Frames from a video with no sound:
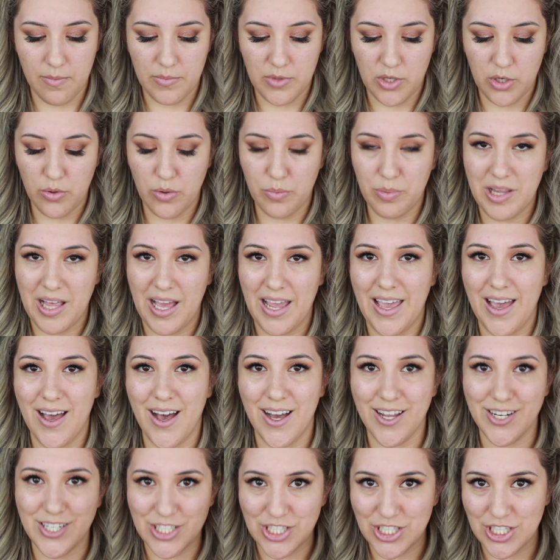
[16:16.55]
You apply it
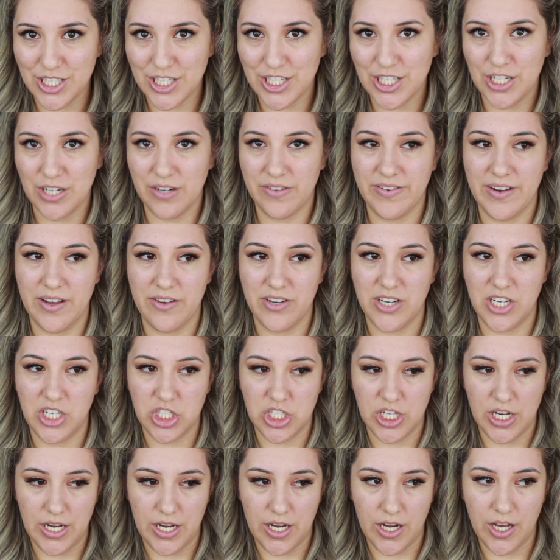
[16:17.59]
under your
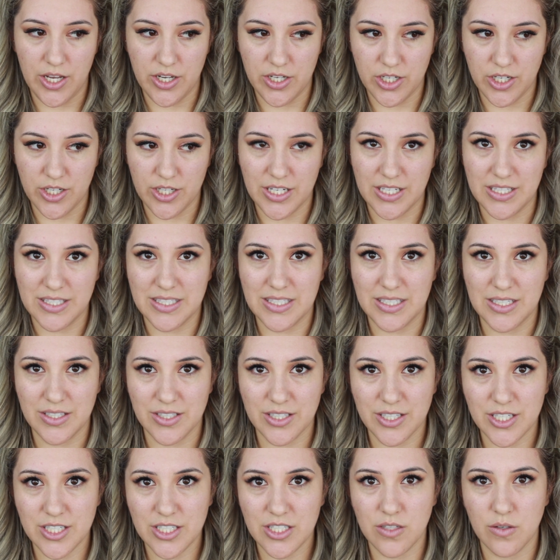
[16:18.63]
foundation and under your
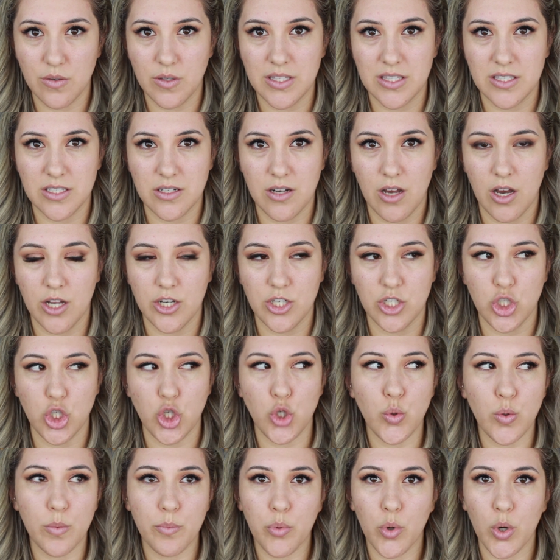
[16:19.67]
concealer, so it's not
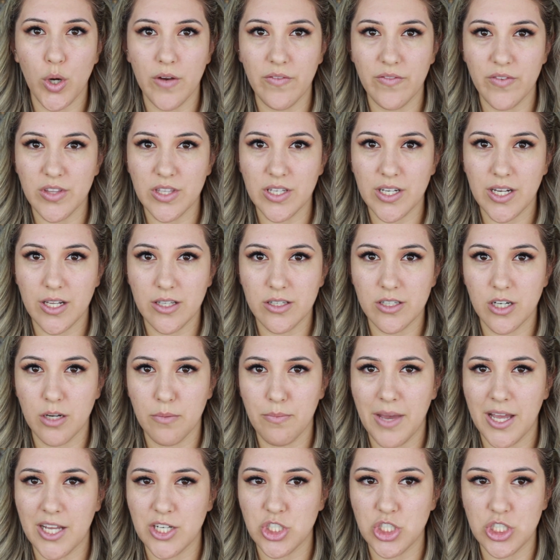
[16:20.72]
too important for the color to
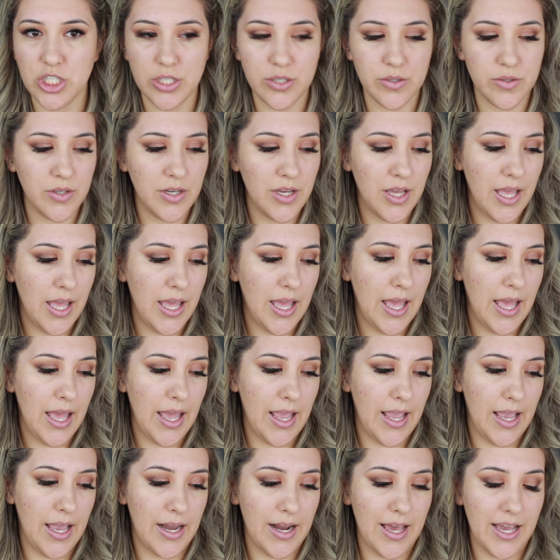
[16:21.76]
match you.
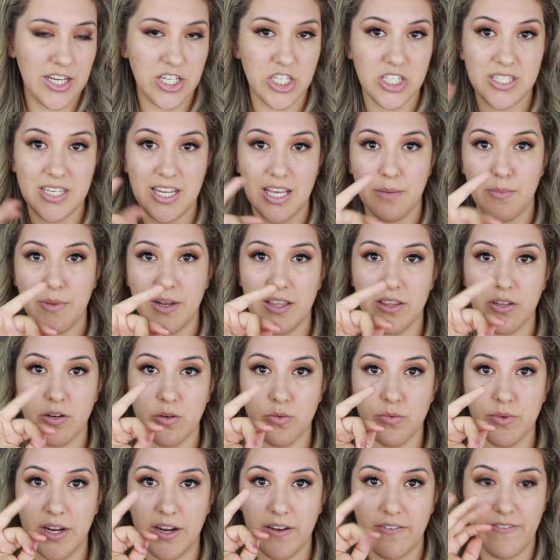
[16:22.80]
And I just take my
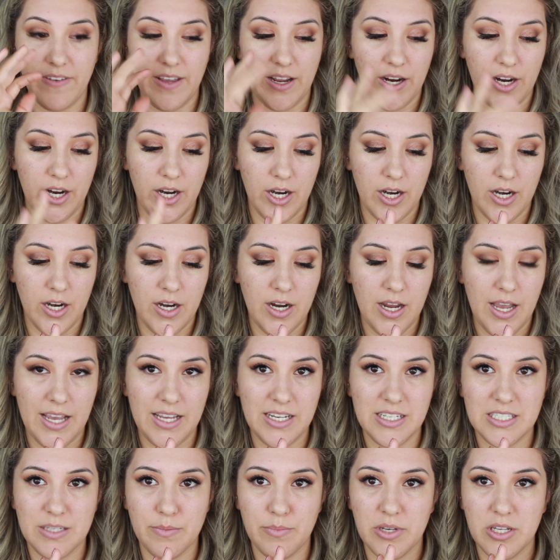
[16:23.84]
little ring finger,
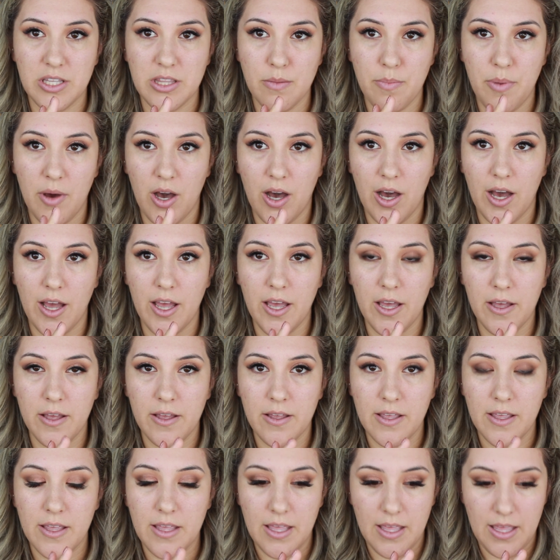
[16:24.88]
I dip it in the pot,
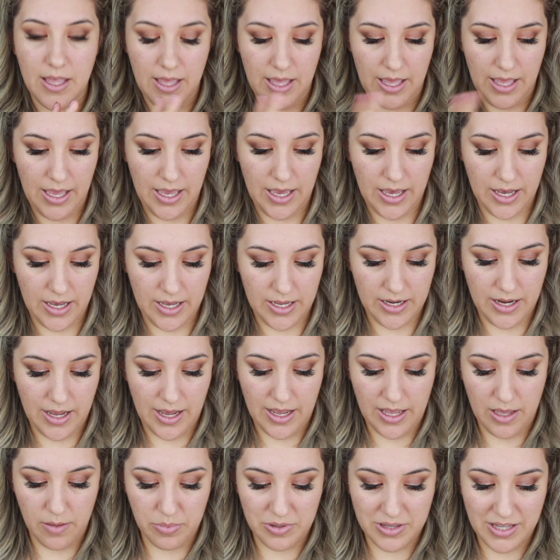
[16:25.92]
and
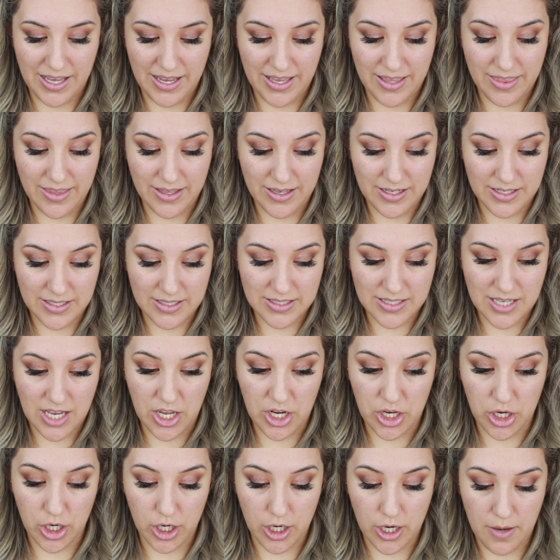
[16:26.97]
I apply this
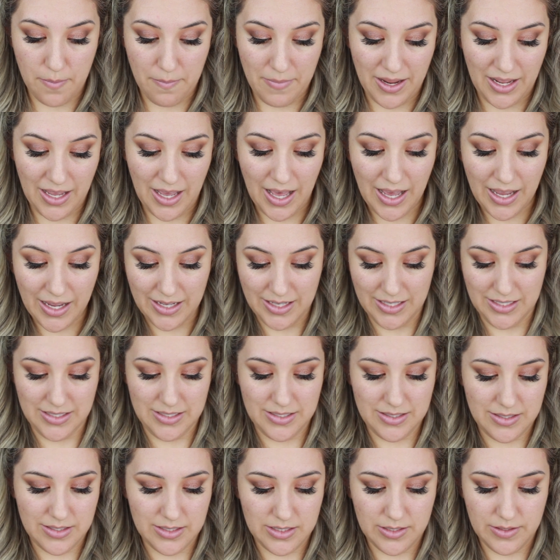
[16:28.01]
under my
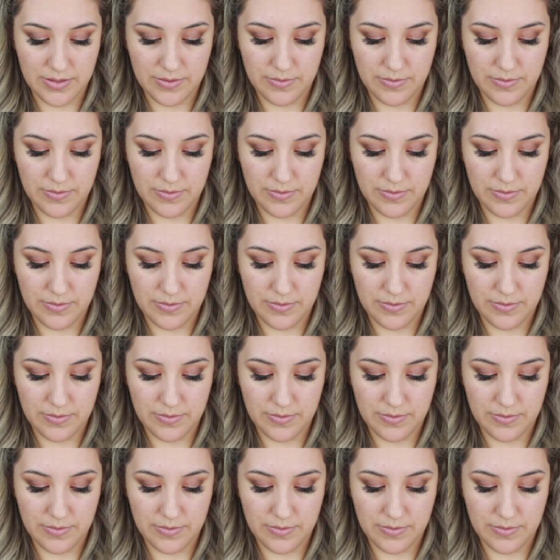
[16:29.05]
eyes.